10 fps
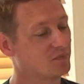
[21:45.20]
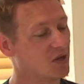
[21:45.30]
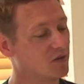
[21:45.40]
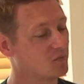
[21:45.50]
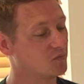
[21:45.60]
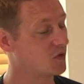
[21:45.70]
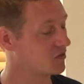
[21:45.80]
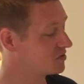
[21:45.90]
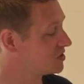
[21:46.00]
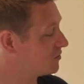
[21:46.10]
But
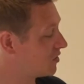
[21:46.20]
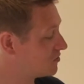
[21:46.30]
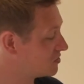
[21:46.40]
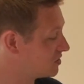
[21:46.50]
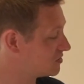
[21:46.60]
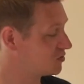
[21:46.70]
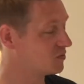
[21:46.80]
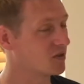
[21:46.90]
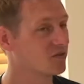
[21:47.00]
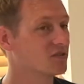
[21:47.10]
whether it's hypnosis
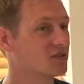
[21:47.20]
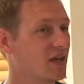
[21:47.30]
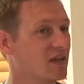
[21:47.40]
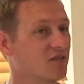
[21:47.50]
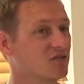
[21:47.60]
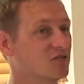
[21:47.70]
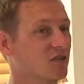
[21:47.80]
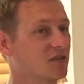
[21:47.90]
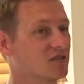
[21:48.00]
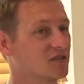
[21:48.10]
or whether it's any other
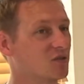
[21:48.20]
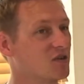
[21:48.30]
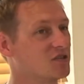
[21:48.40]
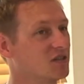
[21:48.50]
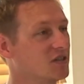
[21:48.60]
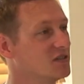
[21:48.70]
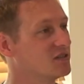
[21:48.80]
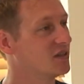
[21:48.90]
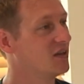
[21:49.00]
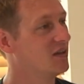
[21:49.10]
trance, the question
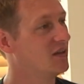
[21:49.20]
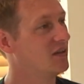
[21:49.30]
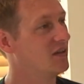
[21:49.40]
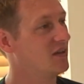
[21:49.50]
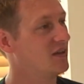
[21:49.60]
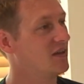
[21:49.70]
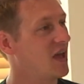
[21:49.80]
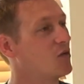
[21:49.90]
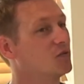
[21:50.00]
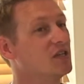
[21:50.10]
is,
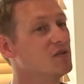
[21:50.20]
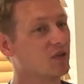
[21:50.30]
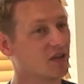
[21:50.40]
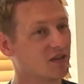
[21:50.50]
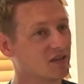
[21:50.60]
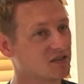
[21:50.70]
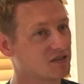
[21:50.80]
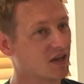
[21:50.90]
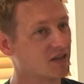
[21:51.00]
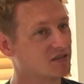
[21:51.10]
how deep are they in that
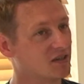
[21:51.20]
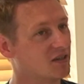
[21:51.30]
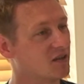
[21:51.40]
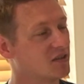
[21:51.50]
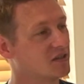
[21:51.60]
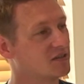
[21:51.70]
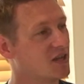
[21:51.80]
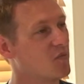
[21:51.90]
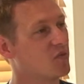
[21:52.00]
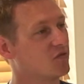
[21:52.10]
state? And I think
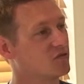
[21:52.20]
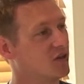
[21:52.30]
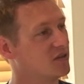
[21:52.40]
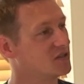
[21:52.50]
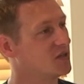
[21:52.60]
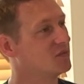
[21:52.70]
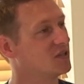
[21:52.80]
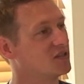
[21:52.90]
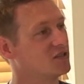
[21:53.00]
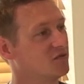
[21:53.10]
depth of trance,
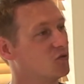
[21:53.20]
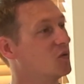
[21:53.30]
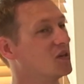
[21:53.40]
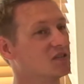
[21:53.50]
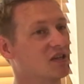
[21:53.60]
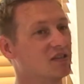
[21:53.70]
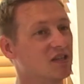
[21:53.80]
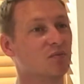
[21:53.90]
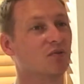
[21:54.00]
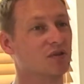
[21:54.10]
hypnotists have always said
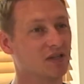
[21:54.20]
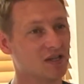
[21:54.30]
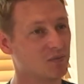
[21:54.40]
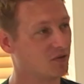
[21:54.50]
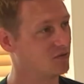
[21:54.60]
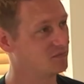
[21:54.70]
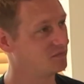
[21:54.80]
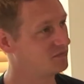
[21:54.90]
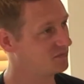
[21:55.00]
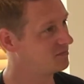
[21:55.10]
deeper and deeper and
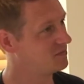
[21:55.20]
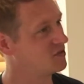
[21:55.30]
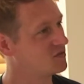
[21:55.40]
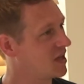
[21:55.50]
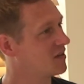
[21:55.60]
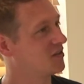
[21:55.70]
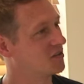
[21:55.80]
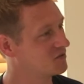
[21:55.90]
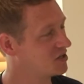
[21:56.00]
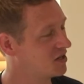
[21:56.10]
use that
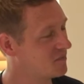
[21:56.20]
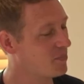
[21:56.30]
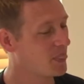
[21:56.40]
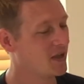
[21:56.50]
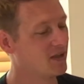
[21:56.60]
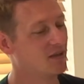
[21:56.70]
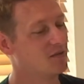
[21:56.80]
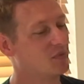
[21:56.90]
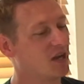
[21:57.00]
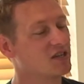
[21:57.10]
kind of term,
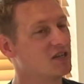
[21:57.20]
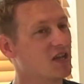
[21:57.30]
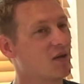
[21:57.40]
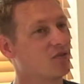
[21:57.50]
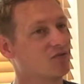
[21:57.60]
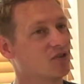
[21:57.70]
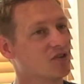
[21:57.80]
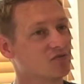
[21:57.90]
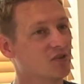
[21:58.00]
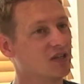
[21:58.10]
but actually depth of
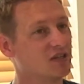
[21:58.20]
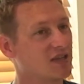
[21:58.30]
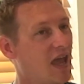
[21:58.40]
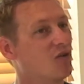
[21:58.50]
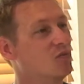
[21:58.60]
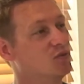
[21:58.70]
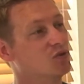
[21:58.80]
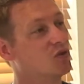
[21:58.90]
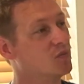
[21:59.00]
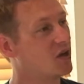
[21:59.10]
trance really is how
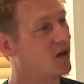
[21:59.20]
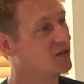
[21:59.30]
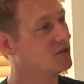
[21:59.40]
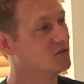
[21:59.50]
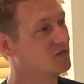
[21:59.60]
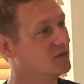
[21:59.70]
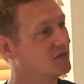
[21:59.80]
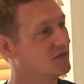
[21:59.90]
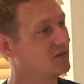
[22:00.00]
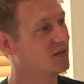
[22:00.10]
absorbed are you,
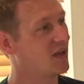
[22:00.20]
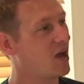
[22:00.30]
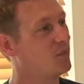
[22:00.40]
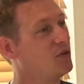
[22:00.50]
how